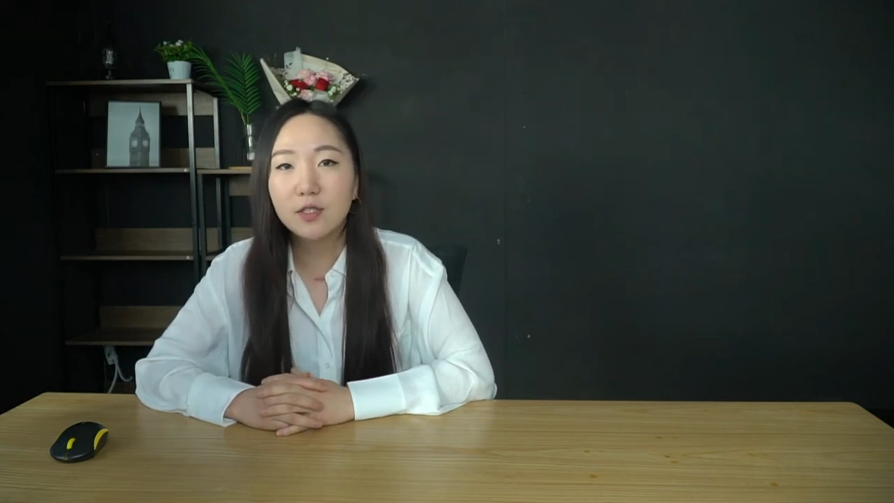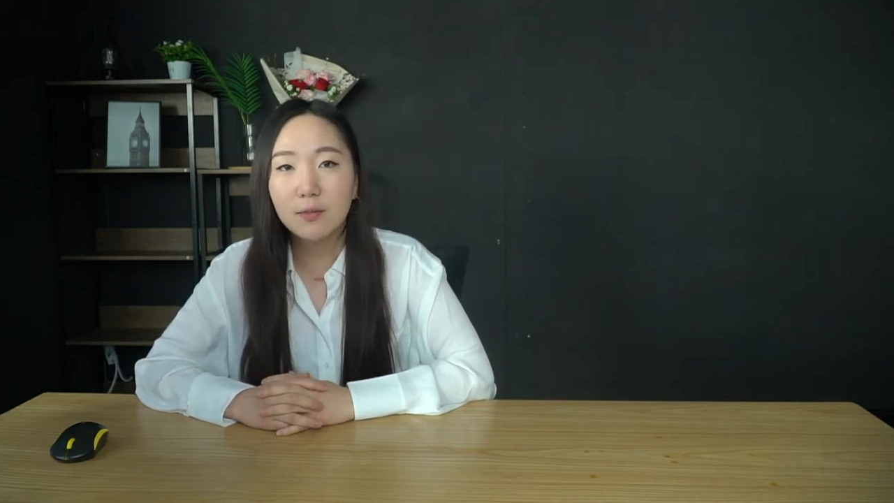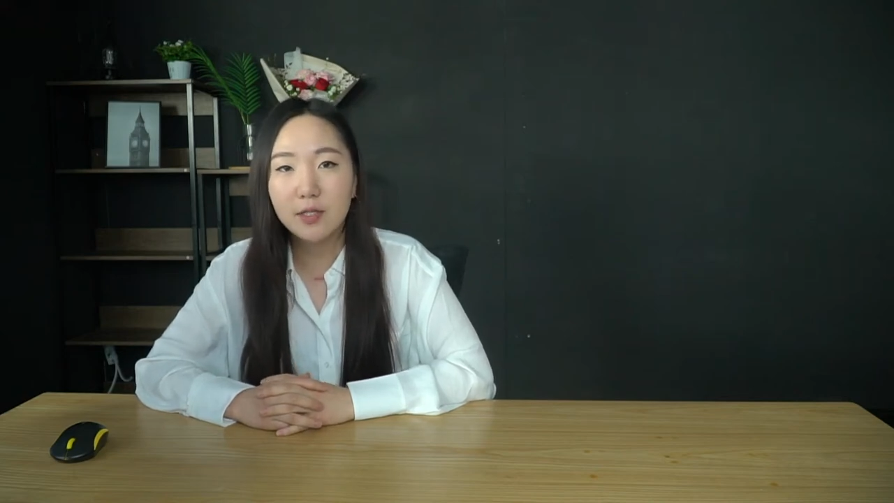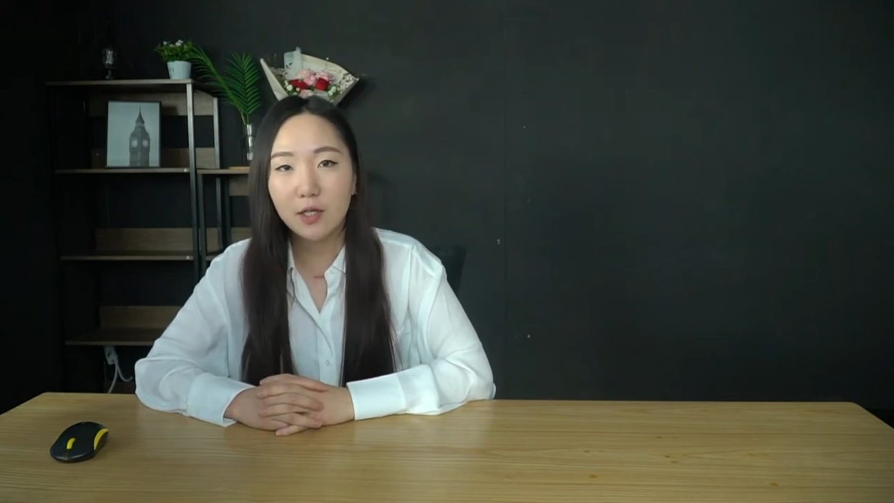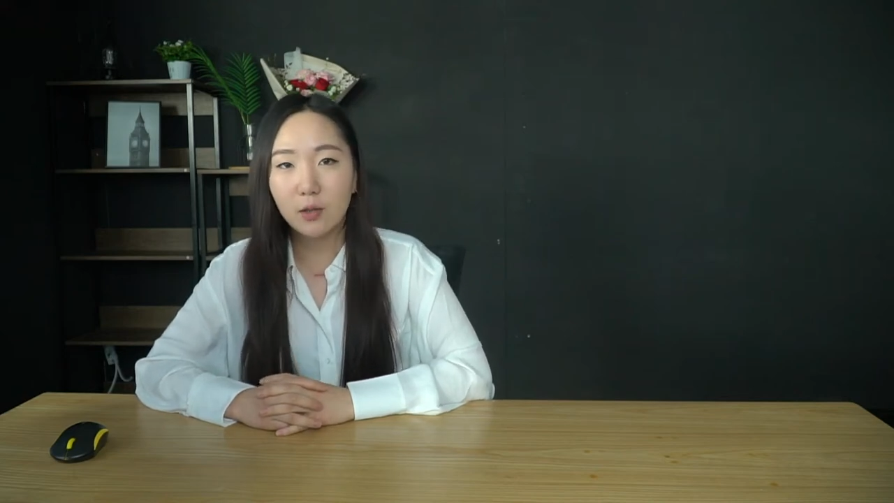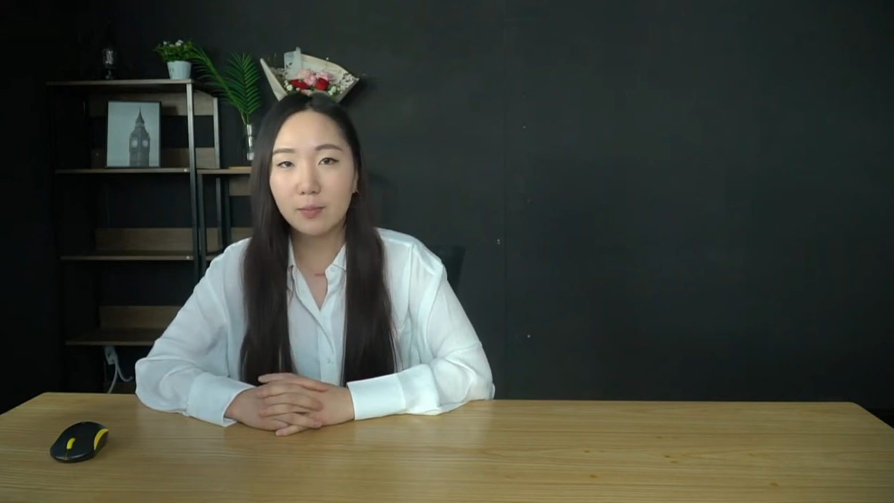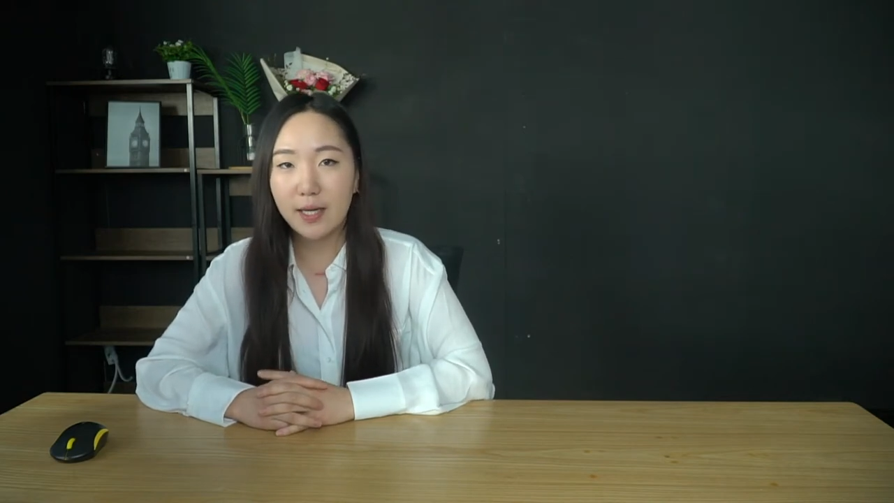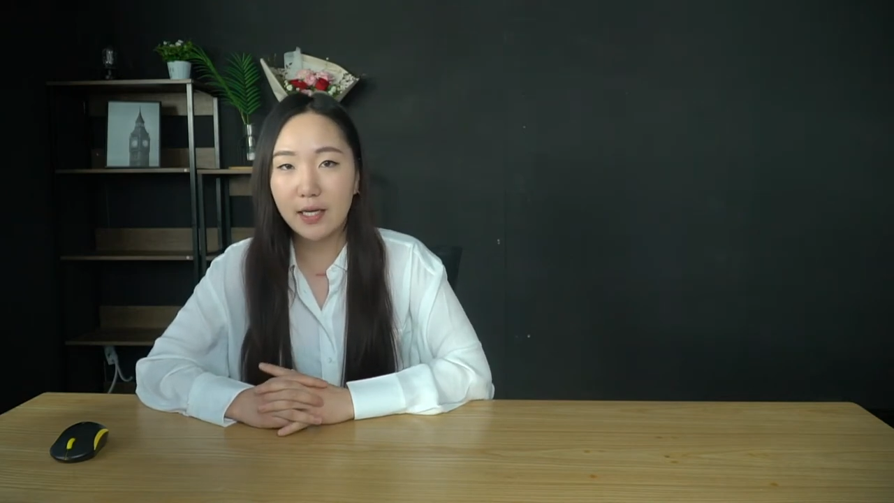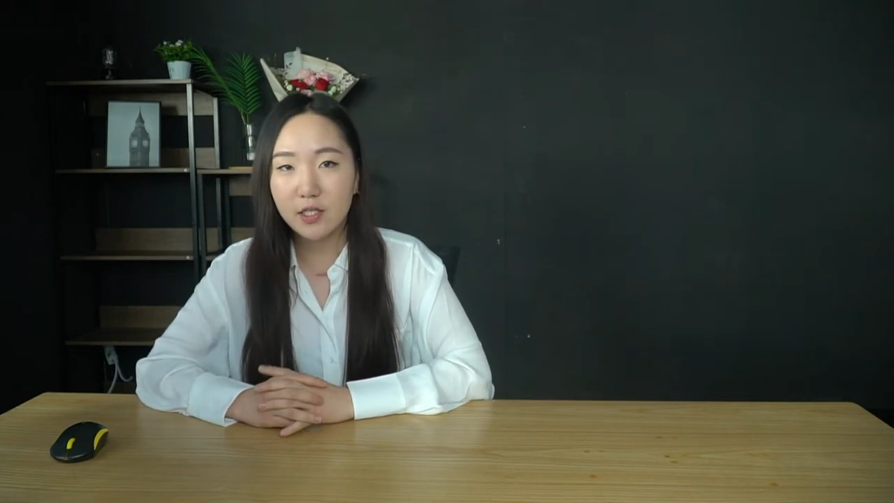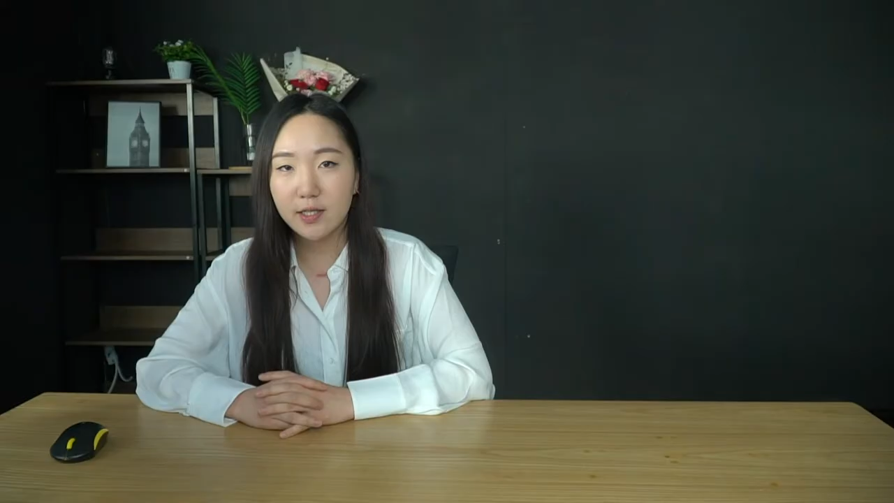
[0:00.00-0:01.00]
subject
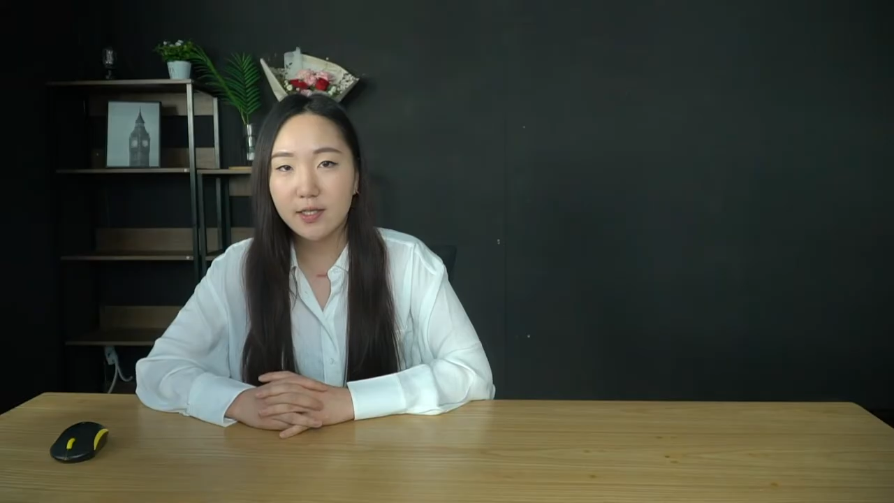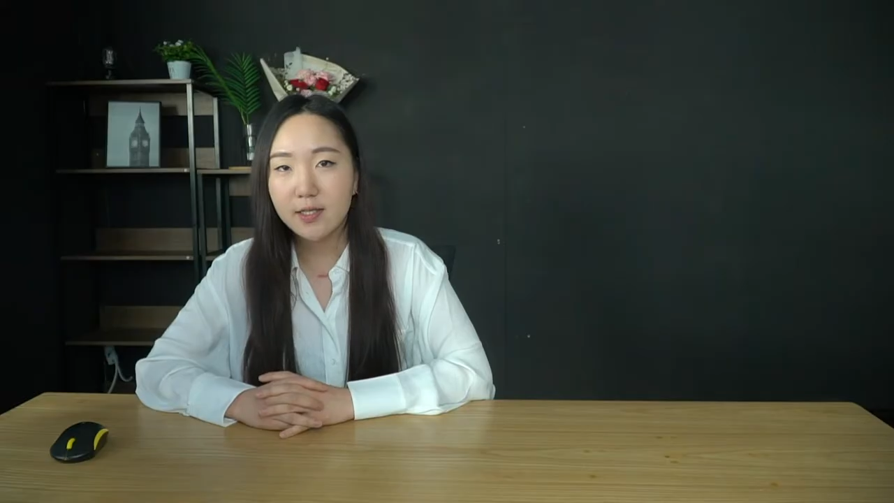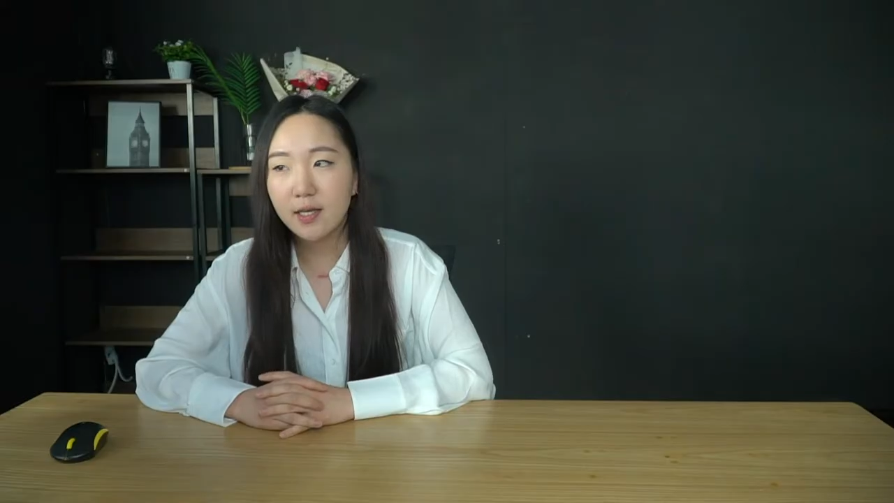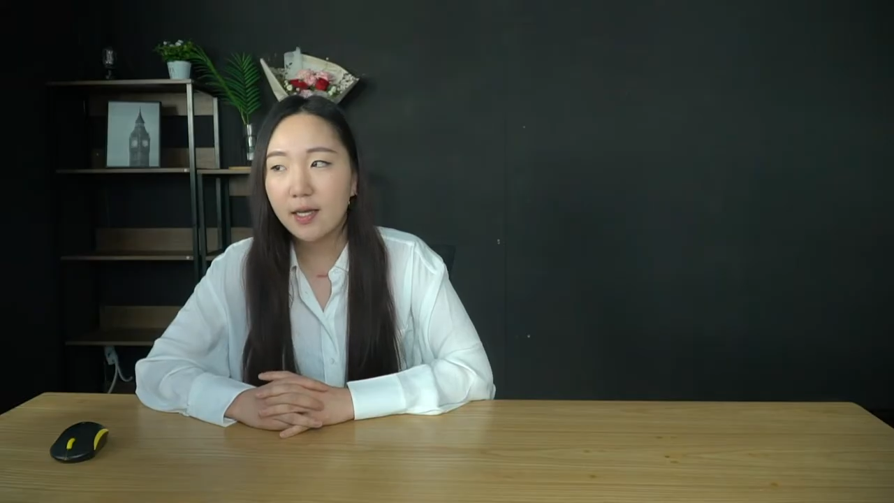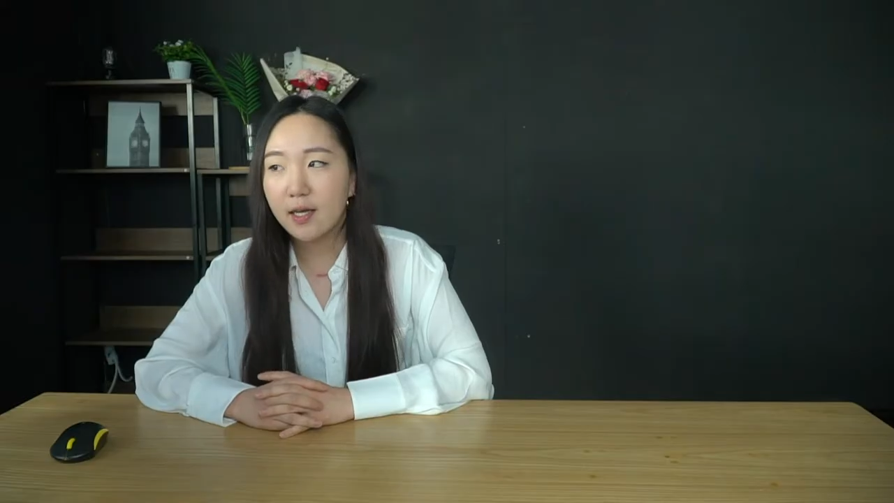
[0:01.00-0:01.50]
combinations.